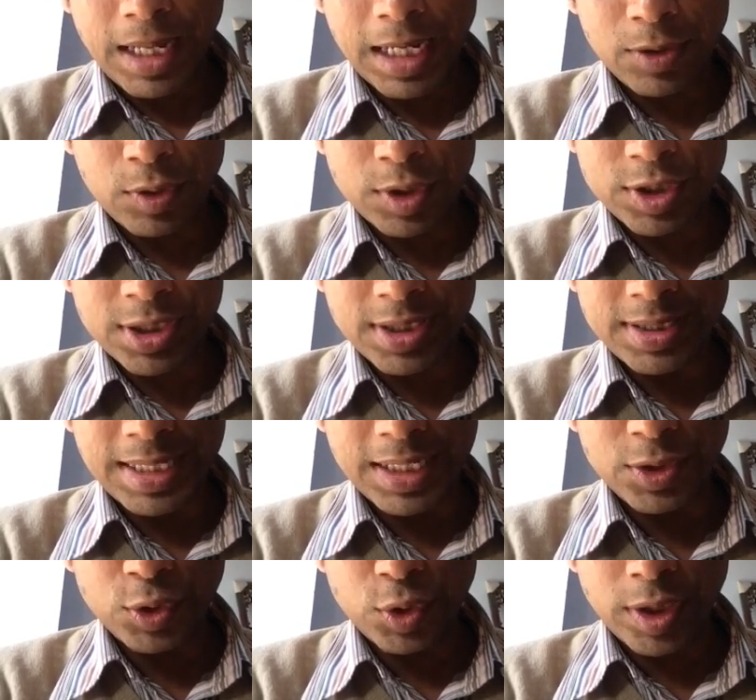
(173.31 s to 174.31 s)
a question
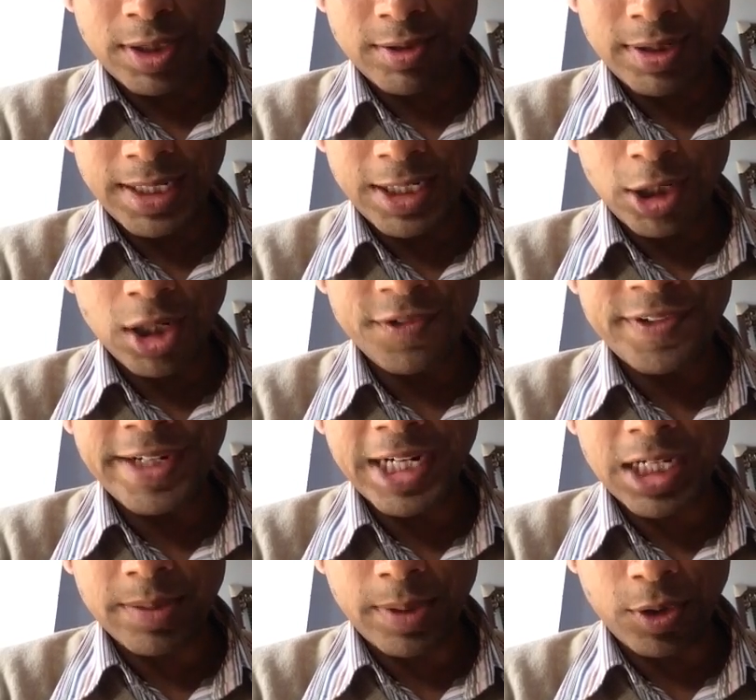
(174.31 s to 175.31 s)
that you are really
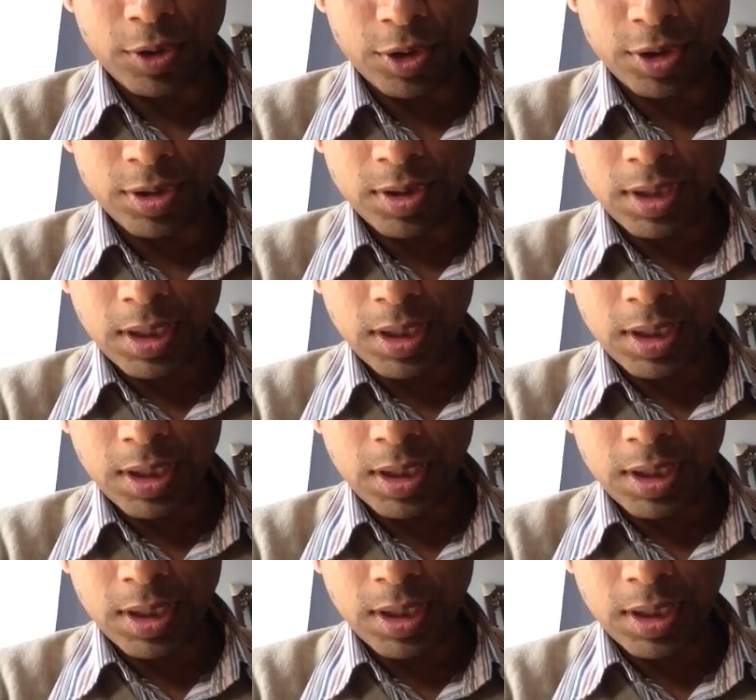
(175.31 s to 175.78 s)
confident about,